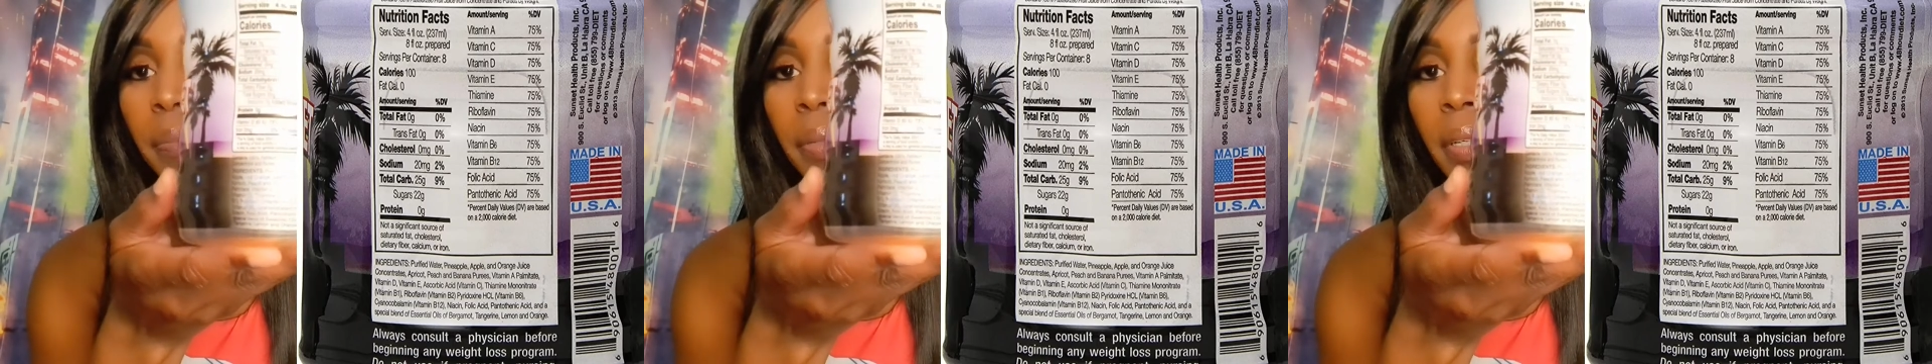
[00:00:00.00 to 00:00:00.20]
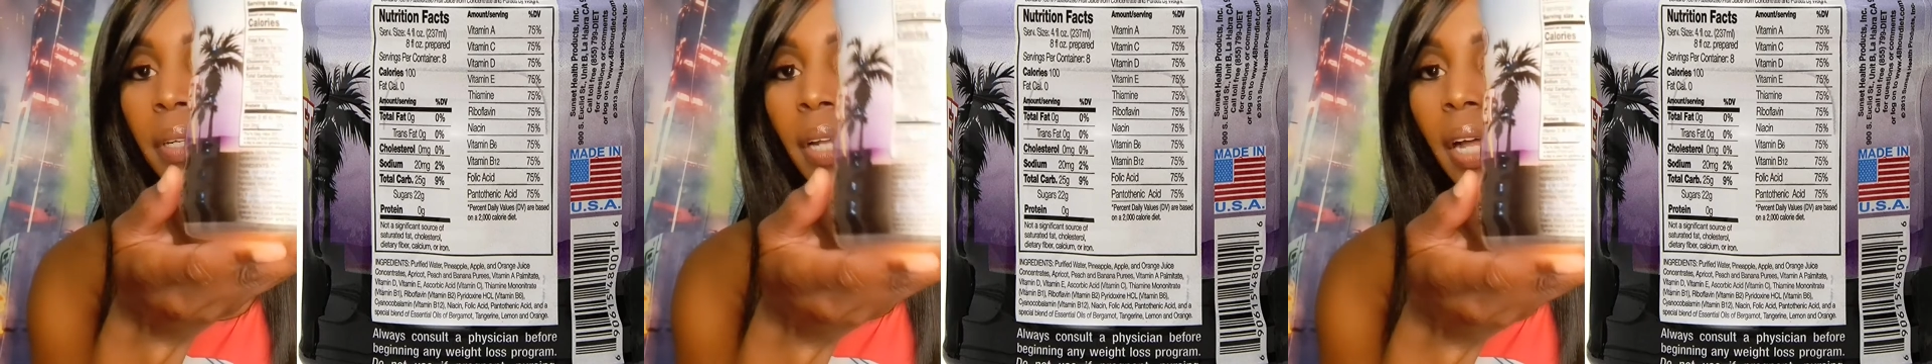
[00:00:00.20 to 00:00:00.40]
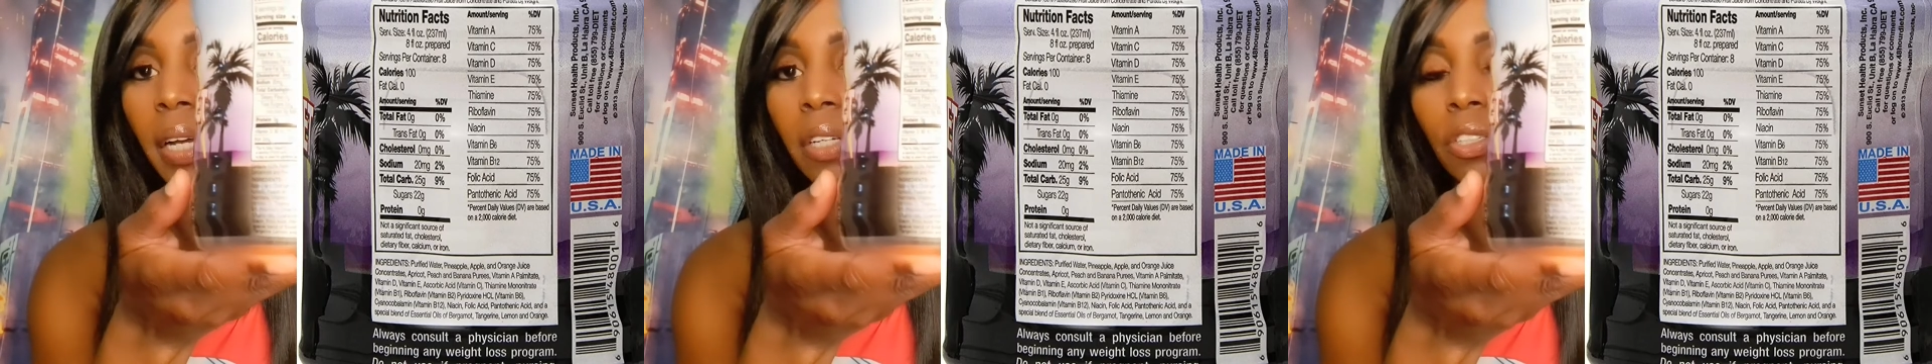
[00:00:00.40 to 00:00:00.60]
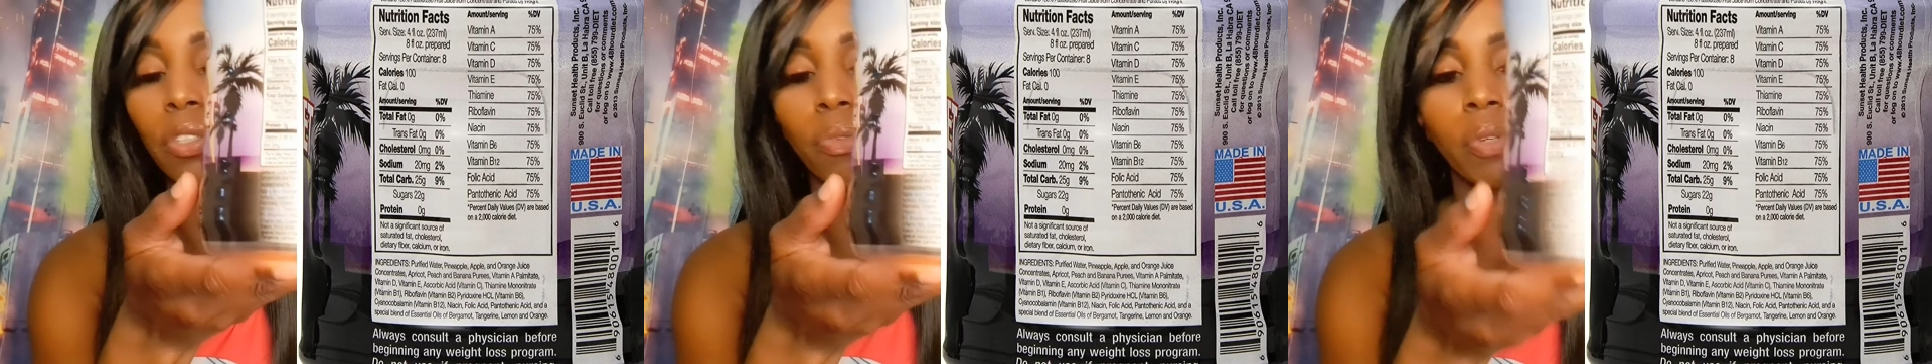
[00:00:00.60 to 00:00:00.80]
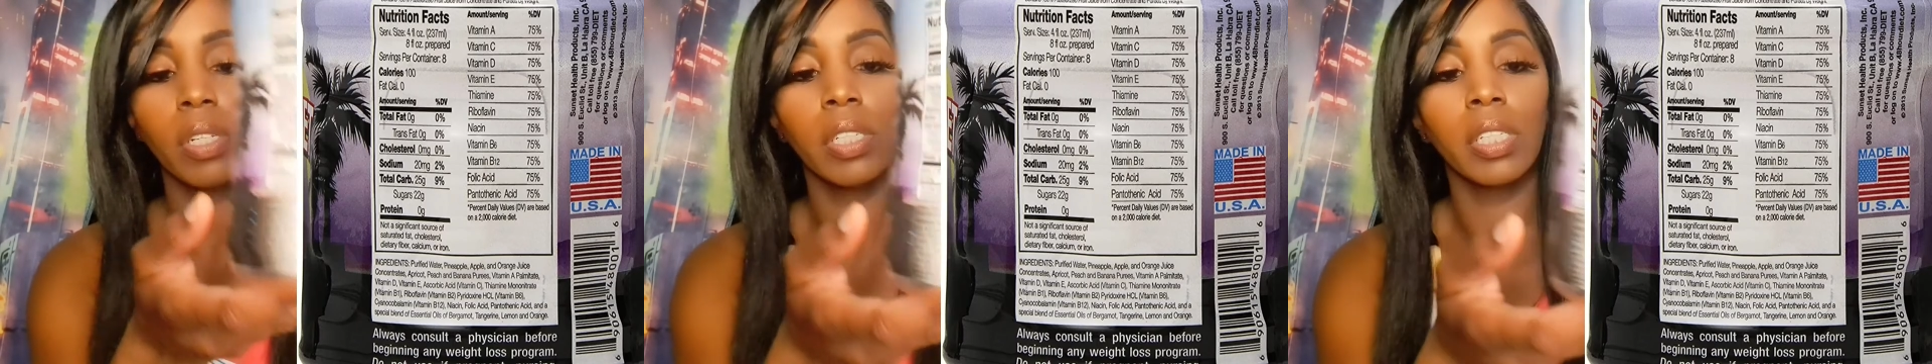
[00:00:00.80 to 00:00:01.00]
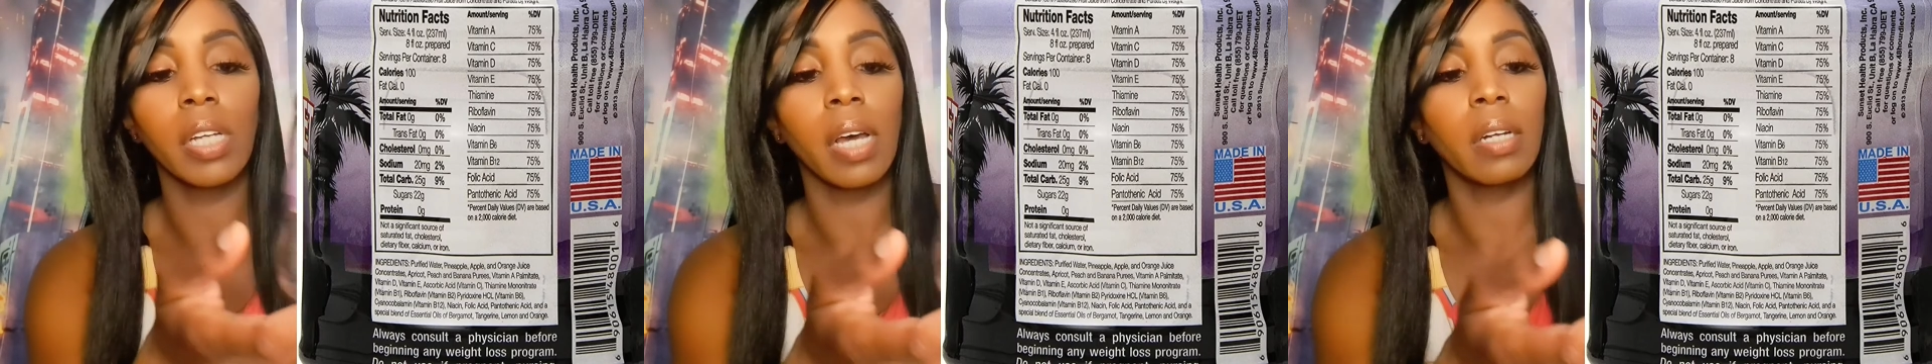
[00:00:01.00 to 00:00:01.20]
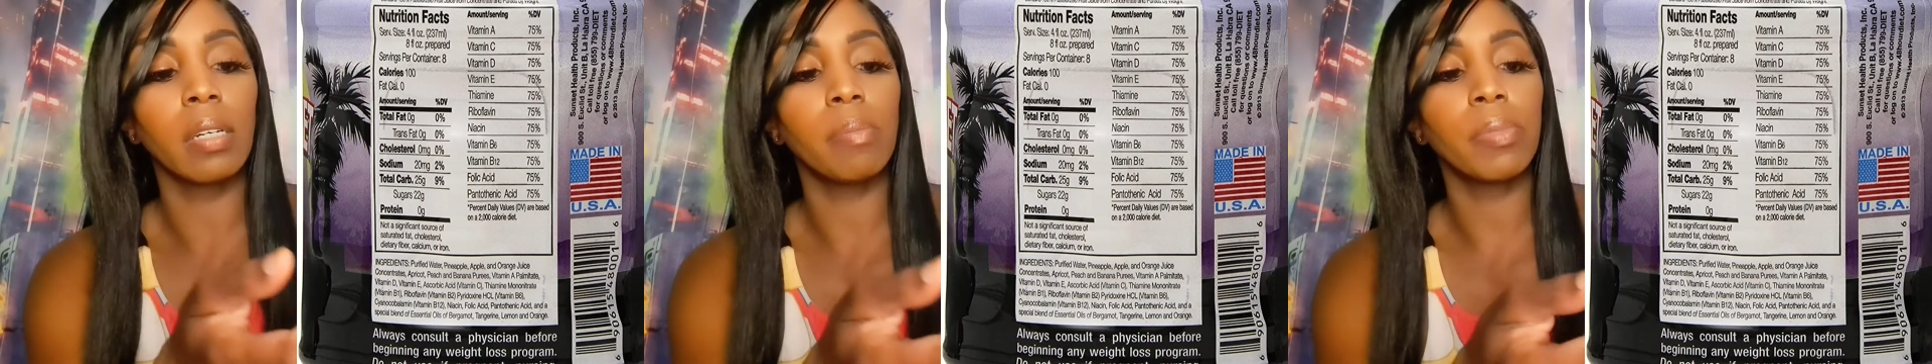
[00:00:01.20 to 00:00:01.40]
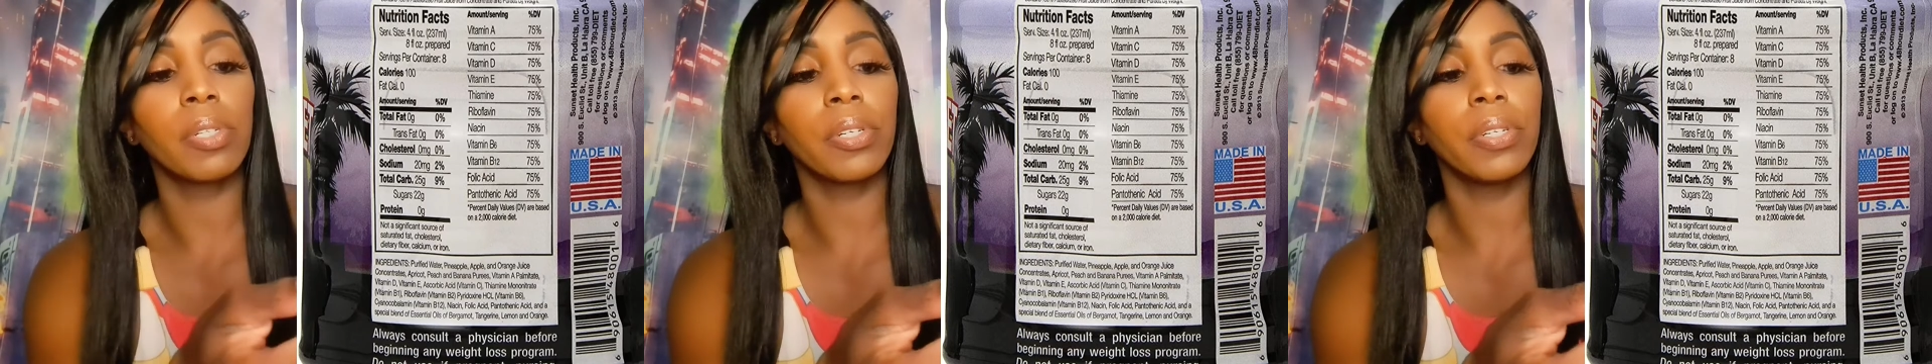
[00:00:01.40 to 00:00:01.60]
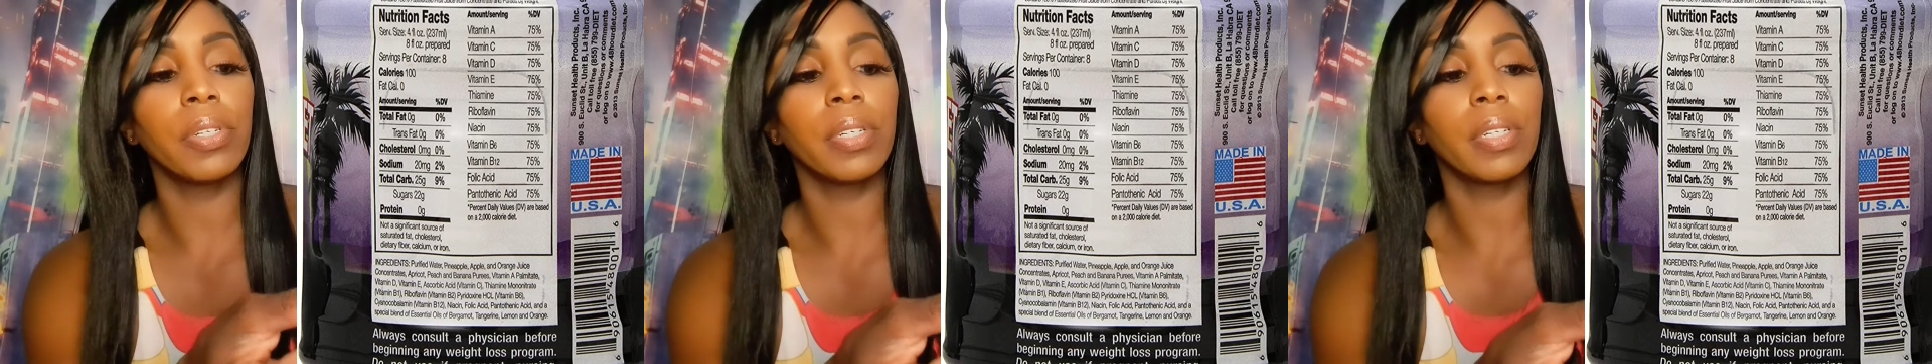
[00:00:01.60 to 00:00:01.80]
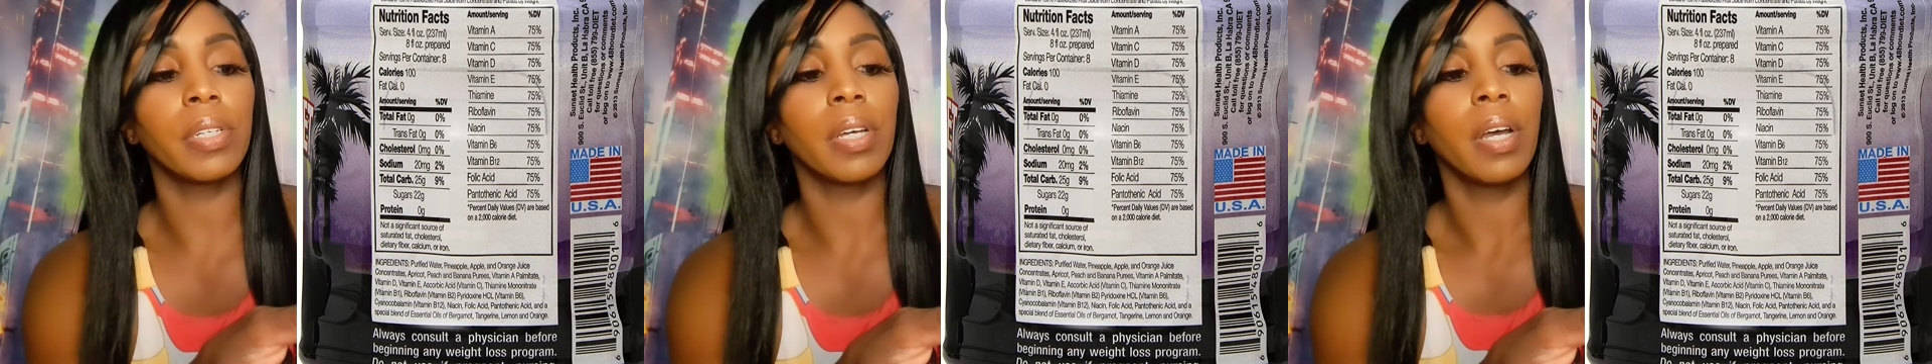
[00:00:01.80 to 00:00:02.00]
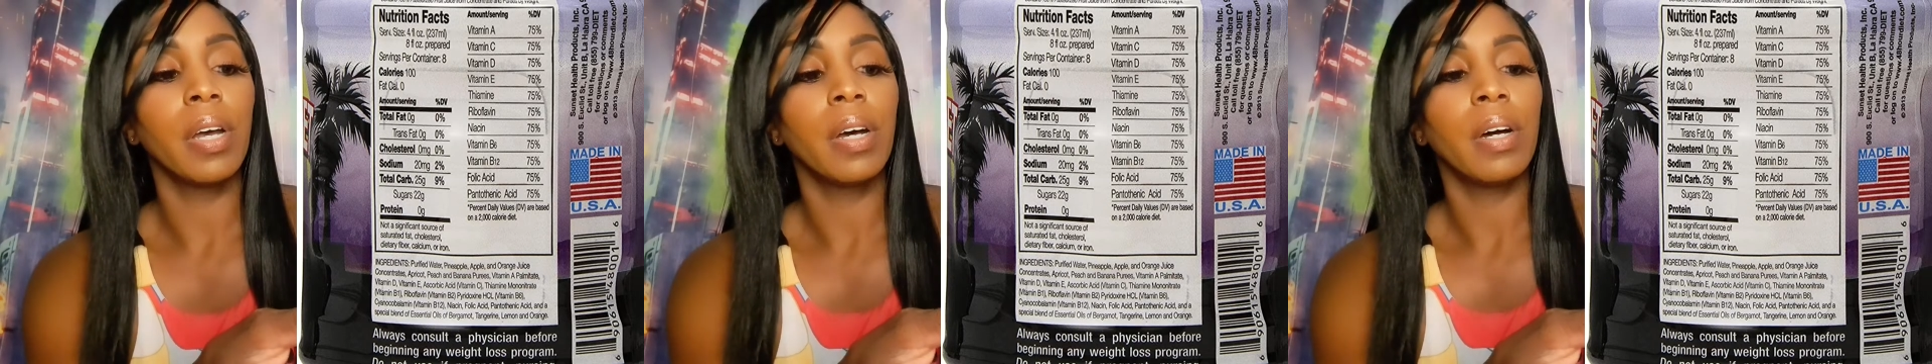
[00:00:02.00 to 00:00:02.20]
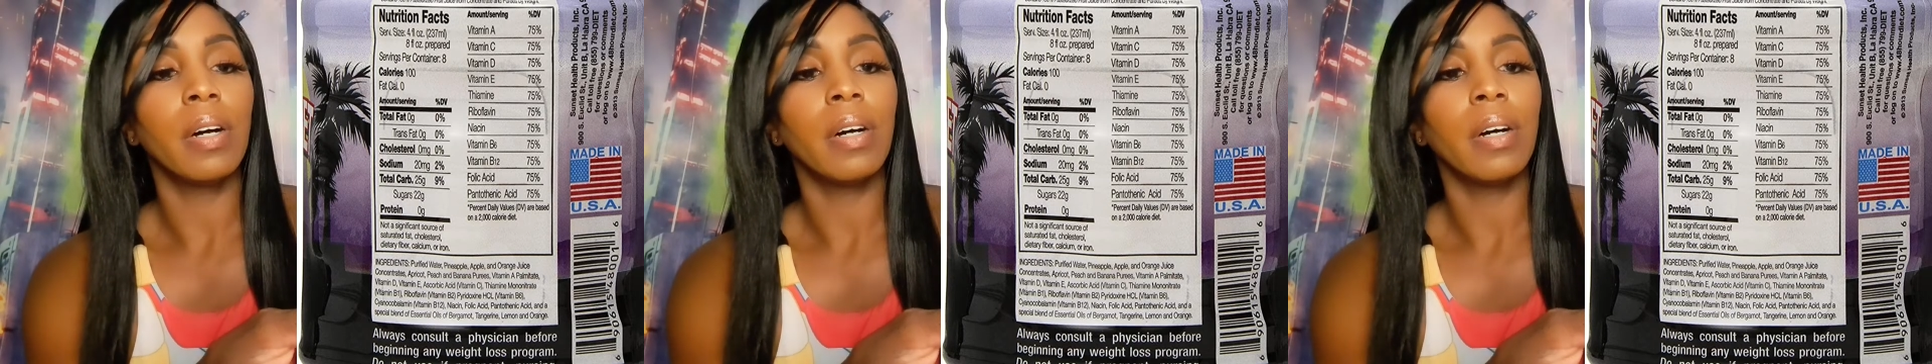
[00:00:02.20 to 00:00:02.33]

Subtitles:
put like a screenshot up so you can